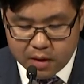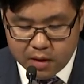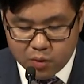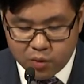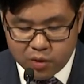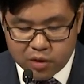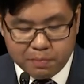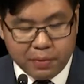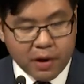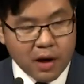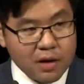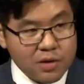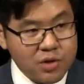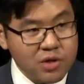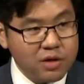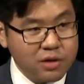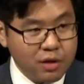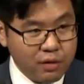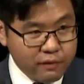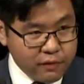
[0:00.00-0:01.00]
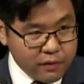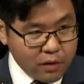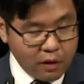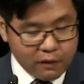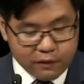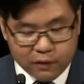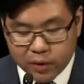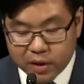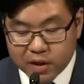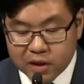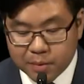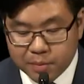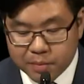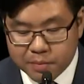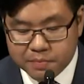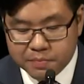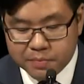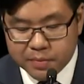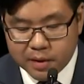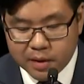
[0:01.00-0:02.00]
With the passing of Gough Whitlam
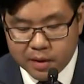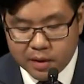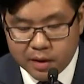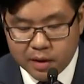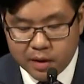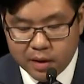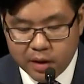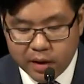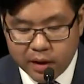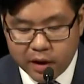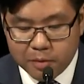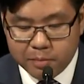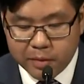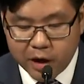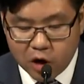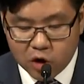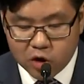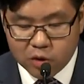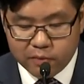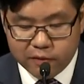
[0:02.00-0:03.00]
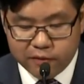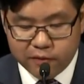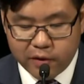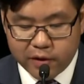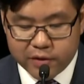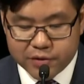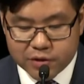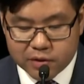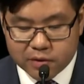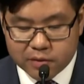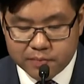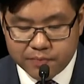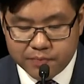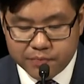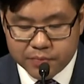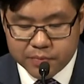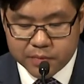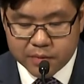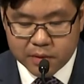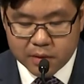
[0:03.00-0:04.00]
and Malcolm Fraser,
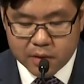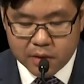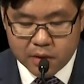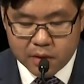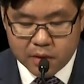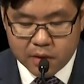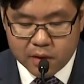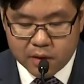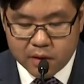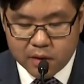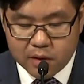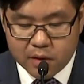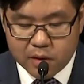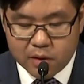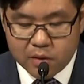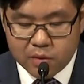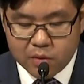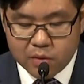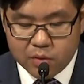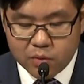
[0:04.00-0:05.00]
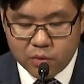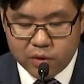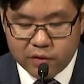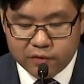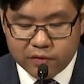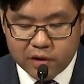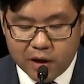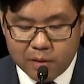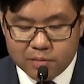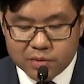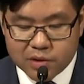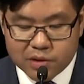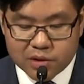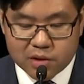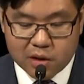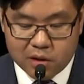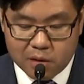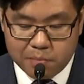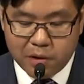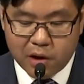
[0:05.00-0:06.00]
we have come to
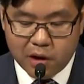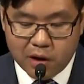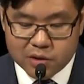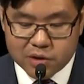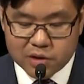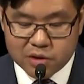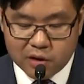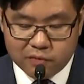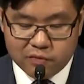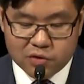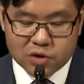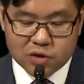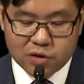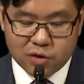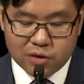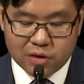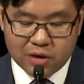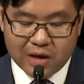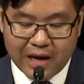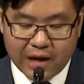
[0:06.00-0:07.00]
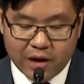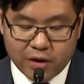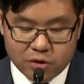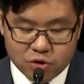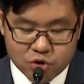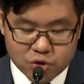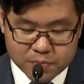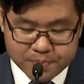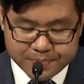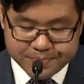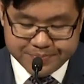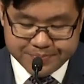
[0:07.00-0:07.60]
see the passing of a certain age.